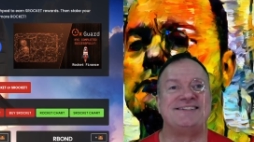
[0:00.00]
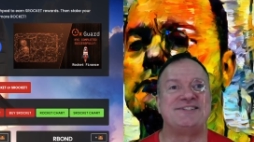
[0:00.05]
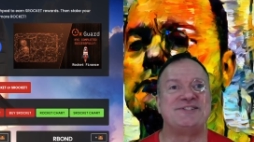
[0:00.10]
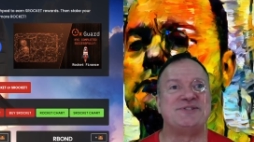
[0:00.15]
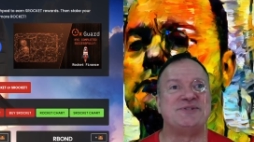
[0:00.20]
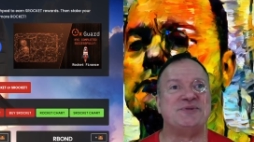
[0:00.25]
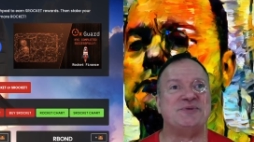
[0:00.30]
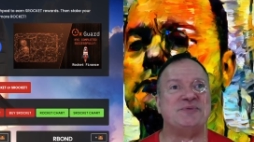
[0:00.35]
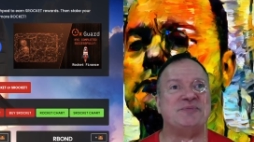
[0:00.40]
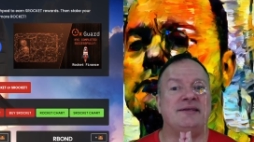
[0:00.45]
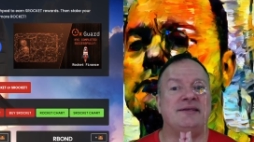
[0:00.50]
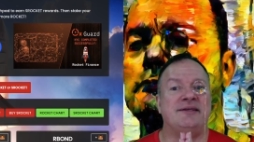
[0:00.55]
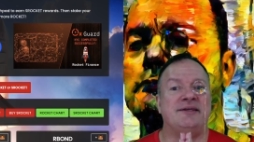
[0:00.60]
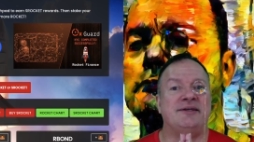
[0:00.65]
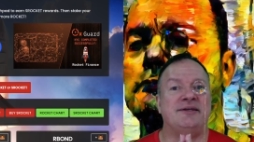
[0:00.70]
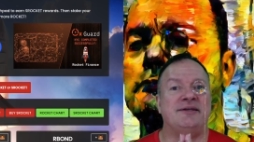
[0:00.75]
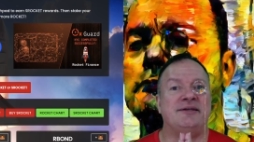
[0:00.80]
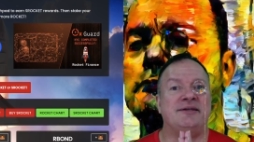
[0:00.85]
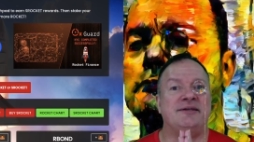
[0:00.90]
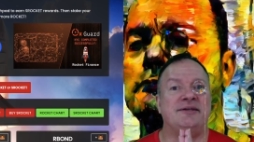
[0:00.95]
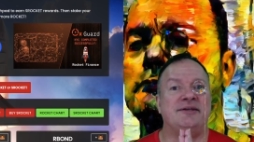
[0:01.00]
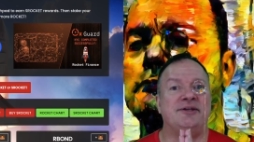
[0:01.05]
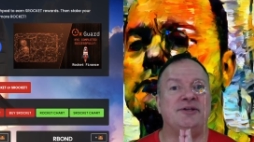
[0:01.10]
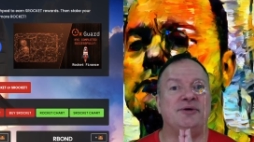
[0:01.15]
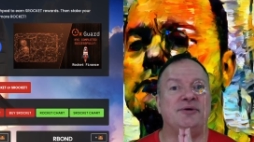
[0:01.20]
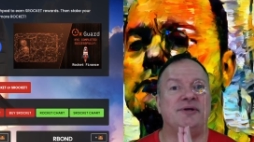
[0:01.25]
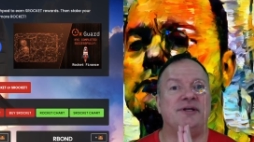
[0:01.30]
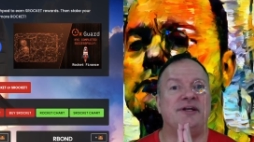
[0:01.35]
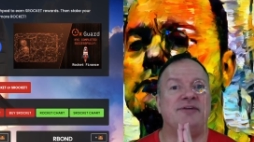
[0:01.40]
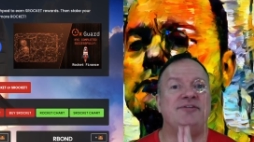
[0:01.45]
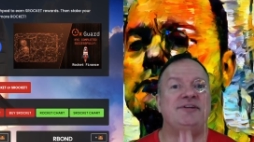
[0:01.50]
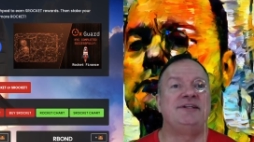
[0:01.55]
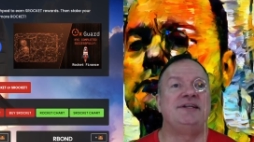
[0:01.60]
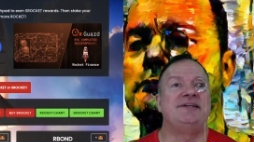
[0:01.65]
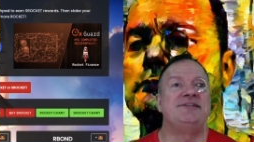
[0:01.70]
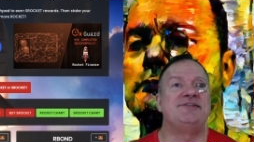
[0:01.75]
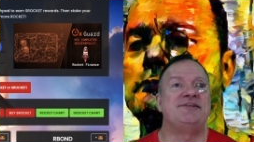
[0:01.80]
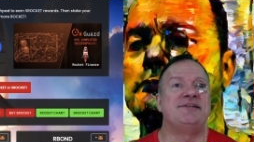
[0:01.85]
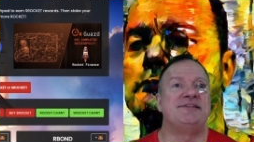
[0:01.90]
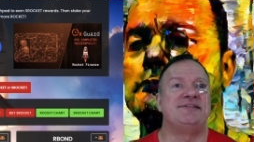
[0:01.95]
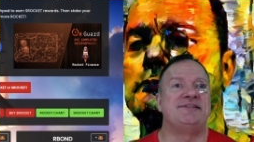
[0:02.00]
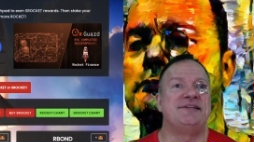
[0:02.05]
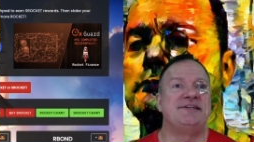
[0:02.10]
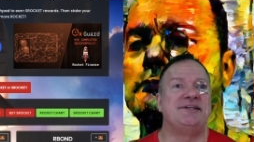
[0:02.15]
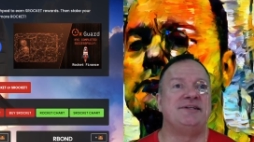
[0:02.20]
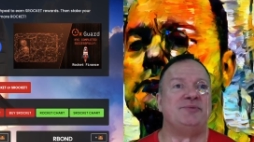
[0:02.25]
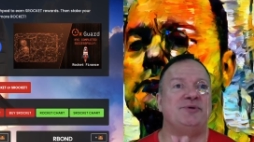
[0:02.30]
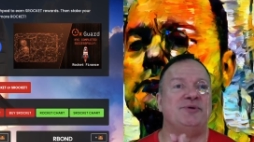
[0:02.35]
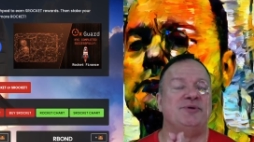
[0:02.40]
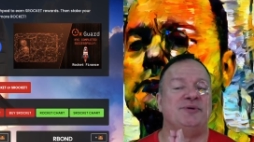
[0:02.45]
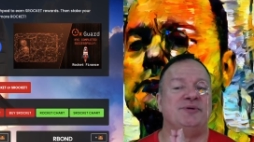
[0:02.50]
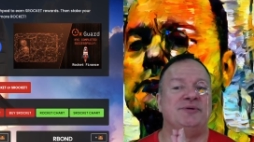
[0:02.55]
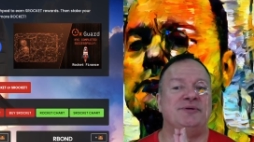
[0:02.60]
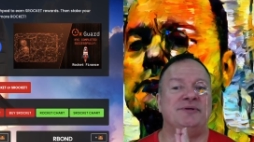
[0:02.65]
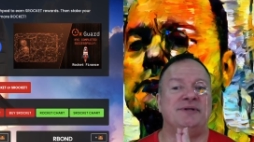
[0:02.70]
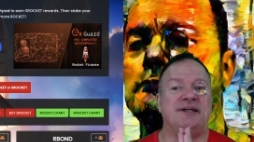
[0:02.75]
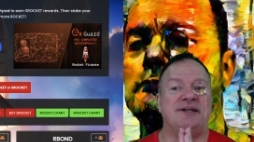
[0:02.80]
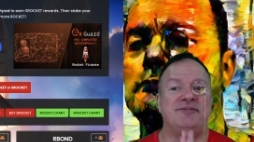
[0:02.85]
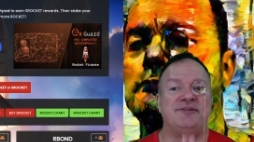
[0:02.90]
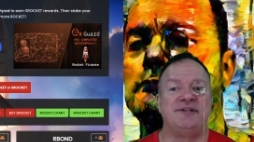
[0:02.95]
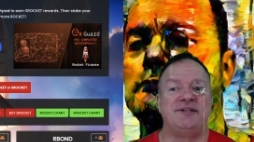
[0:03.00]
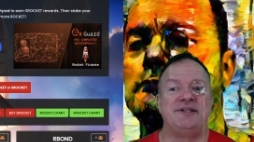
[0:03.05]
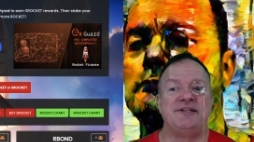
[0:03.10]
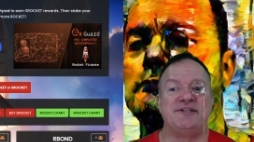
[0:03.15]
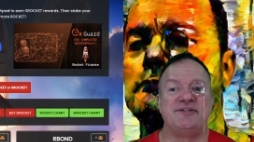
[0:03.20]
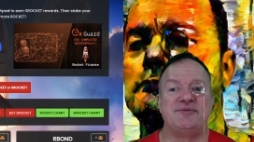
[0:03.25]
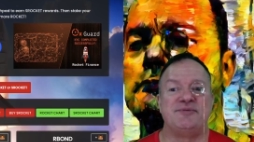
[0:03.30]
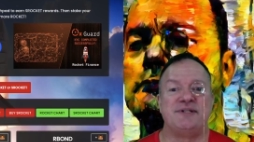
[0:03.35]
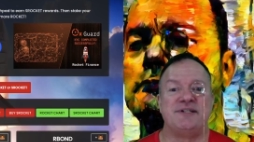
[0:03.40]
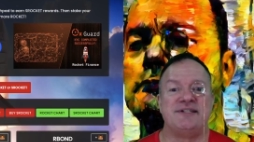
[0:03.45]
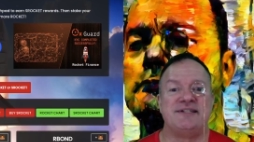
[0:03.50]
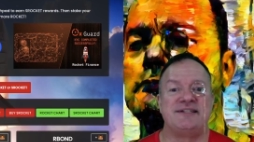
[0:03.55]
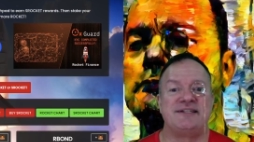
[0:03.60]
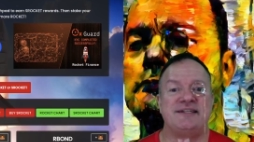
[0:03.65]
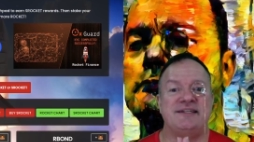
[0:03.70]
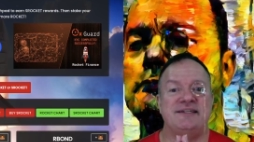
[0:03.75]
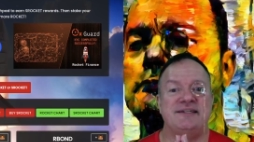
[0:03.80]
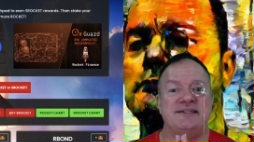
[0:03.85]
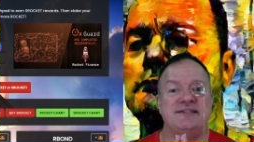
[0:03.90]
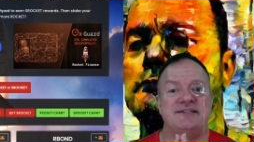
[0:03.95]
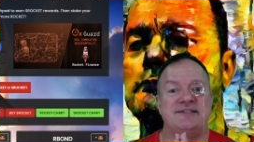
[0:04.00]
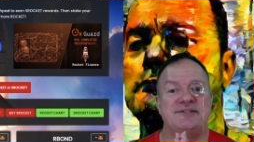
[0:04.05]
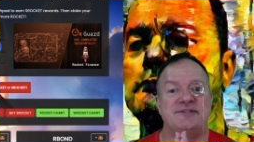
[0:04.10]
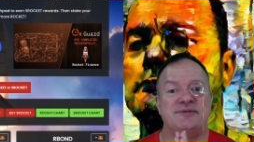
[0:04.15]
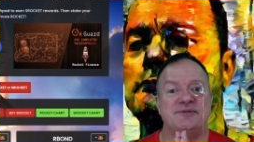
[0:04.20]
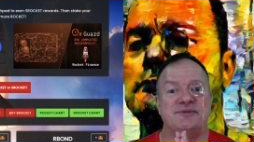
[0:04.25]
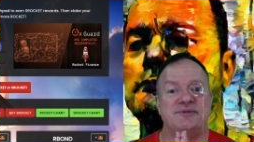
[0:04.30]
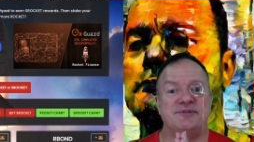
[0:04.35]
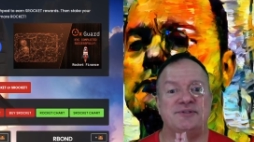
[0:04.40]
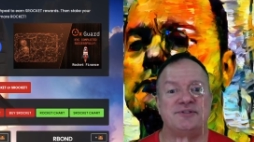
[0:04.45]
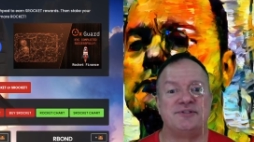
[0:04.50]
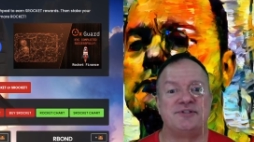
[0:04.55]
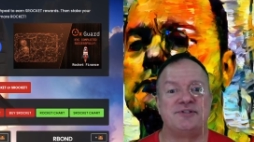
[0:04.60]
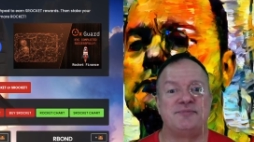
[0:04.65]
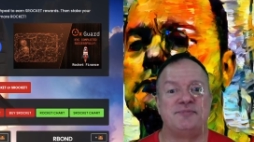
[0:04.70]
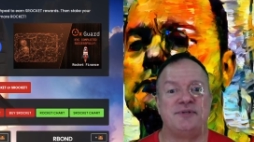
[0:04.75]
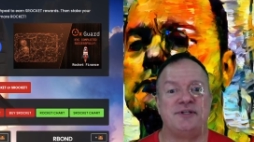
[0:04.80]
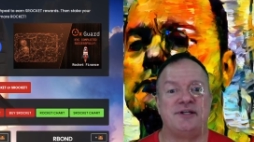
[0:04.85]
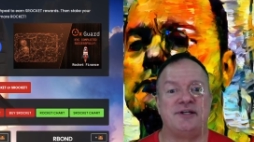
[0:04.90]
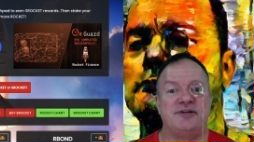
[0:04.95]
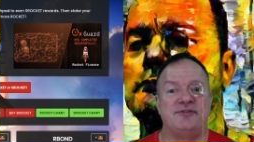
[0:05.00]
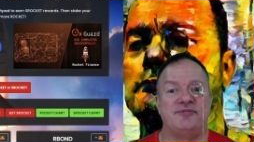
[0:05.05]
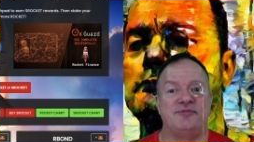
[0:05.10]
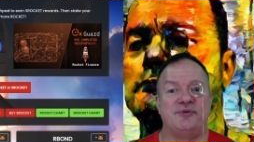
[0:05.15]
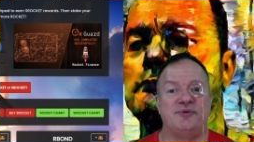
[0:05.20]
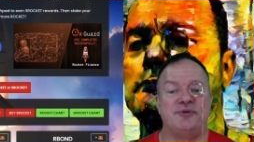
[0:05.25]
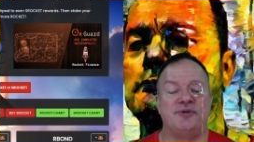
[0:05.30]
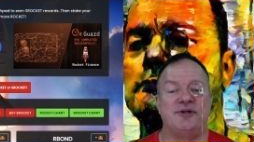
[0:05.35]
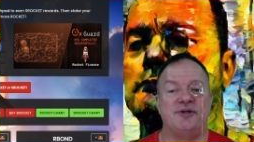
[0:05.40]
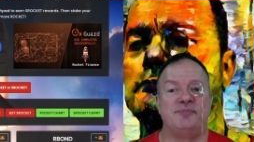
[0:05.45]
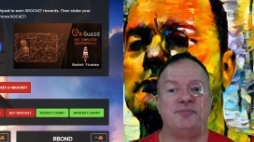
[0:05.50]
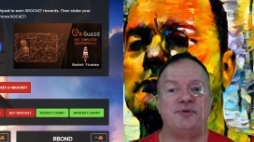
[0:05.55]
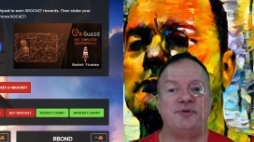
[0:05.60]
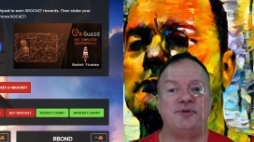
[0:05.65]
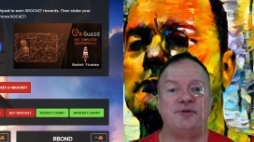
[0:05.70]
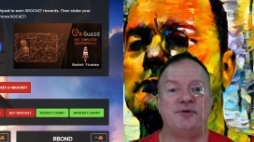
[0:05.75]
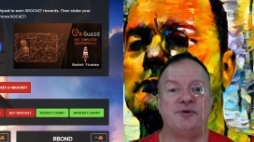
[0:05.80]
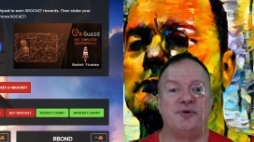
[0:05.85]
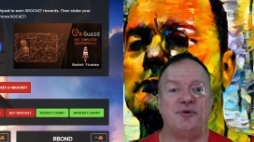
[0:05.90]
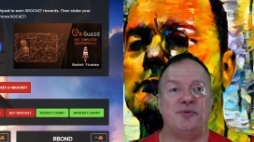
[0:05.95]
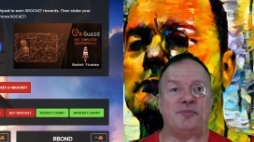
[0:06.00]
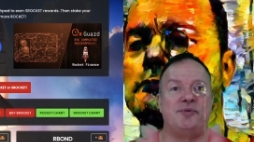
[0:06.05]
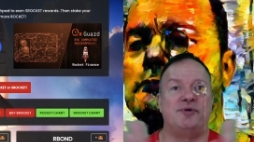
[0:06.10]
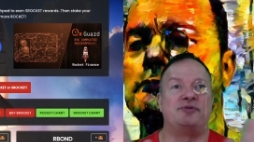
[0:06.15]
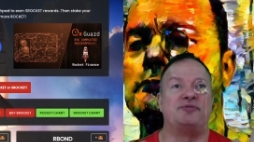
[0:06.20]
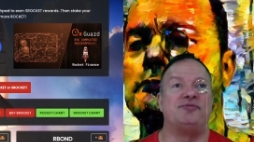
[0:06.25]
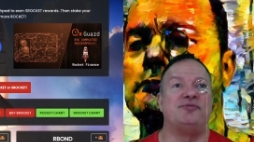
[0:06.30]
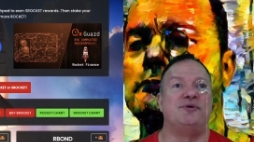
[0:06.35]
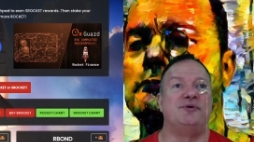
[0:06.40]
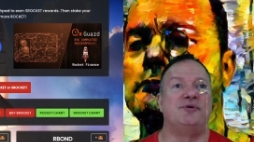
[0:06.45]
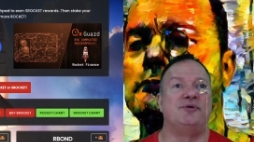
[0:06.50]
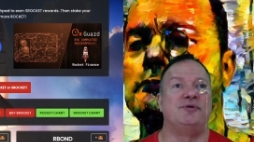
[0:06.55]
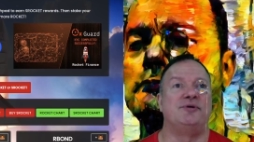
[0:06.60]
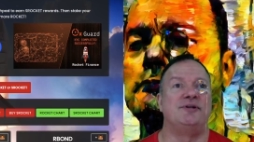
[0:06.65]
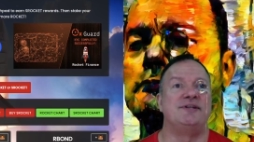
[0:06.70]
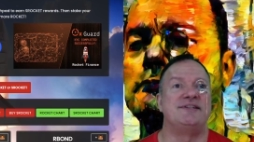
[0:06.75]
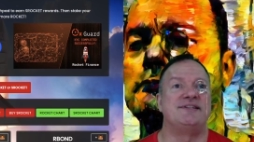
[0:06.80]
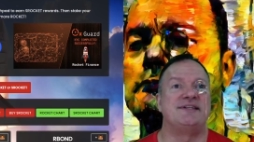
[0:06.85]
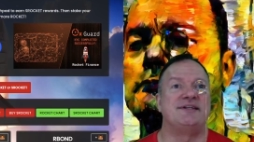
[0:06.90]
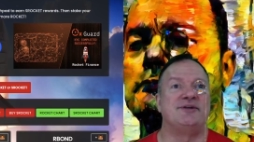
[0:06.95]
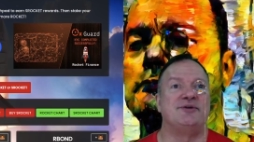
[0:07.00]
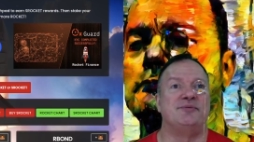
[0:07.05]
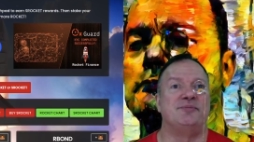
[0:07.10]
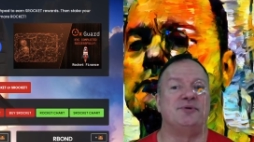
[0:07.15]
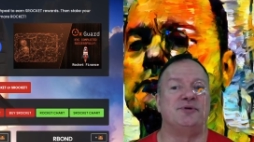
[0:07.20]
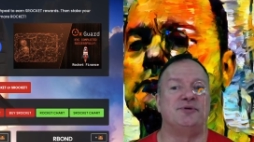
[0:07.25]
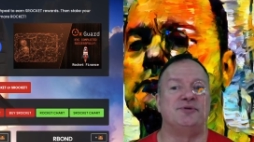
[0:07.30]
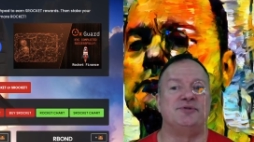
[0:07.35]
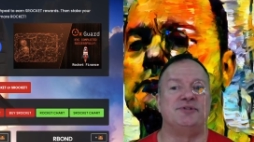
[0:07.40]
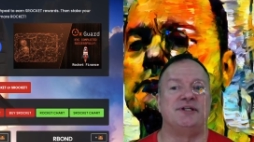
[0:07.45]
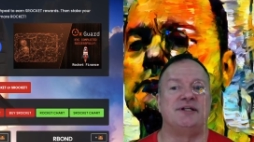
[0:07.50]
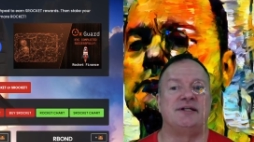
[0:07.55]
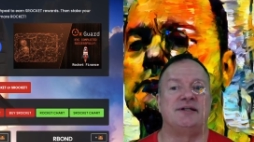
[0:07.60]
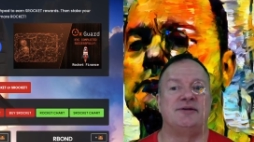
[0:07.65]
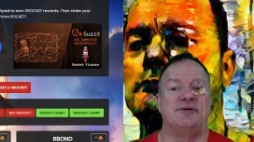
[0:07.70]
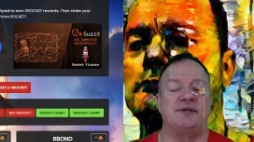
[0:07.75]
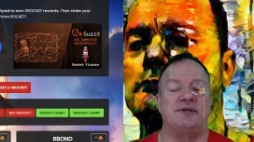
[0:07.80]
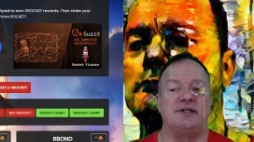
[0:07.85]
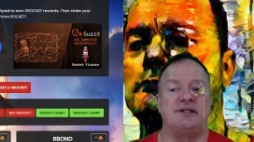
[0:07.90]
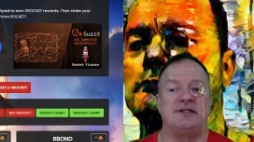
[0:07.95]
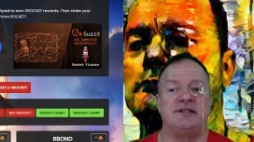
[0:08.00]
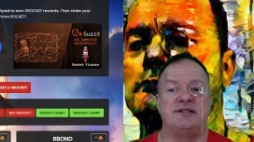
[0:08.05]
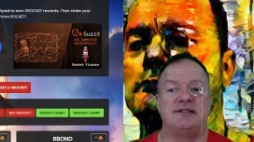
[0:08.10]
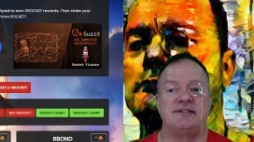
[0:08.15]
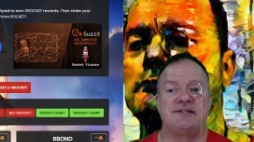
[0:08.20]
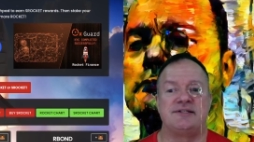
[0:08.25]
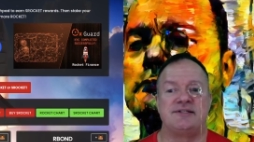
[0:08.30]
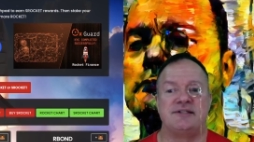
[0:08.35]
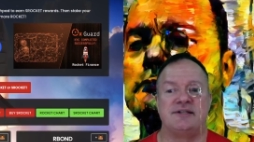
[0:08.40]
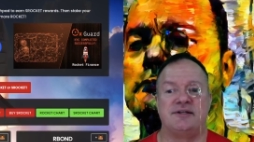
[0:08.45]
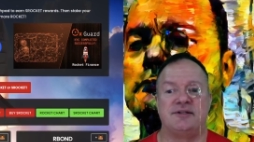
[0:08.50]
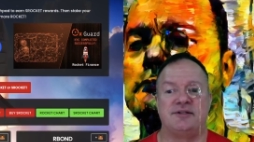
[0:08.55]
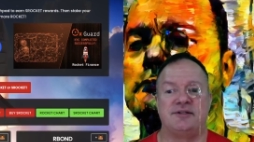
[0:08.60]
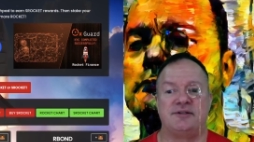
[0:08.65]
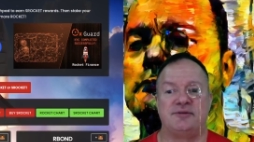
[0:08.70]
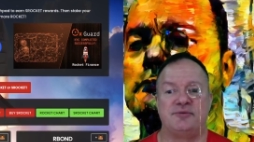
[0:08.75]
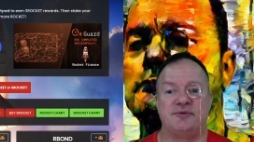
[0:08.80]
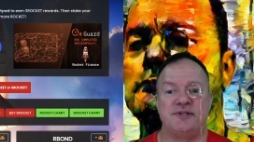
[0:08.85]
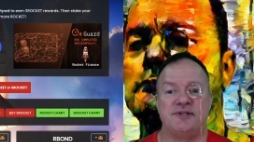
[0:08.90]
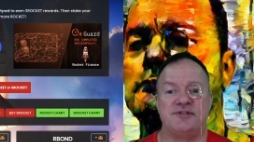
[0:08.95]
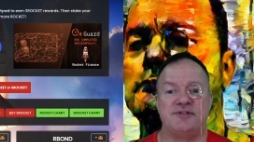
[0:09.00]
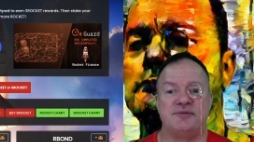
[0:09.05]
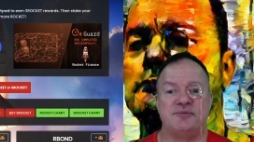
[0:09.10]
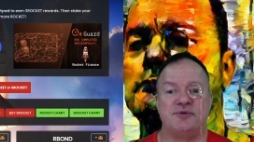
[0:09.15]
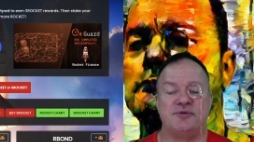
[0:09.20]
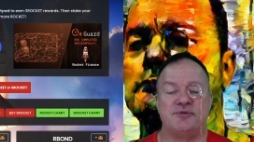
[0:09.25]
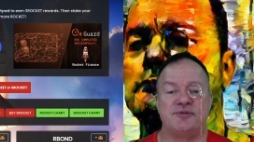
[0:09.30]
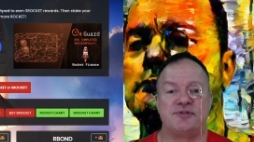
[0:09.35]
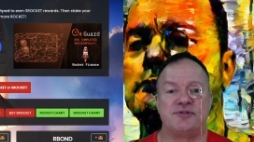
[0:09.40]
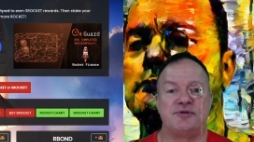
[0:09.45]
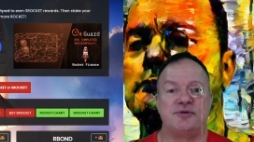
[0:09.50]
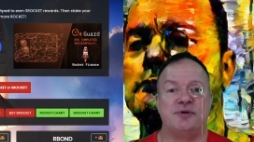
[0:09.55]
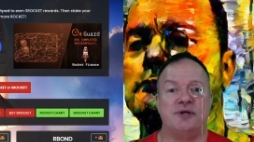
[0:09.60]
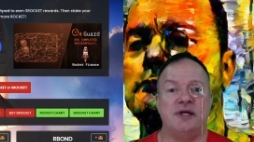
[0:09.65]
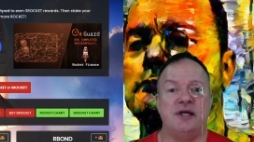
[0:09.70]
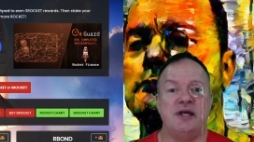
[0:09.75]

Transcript: So, you know, everything is unstable, everything is risky. So just be careful. Don't put your whole portfolio on a single project. Okay, that's not reasonable. So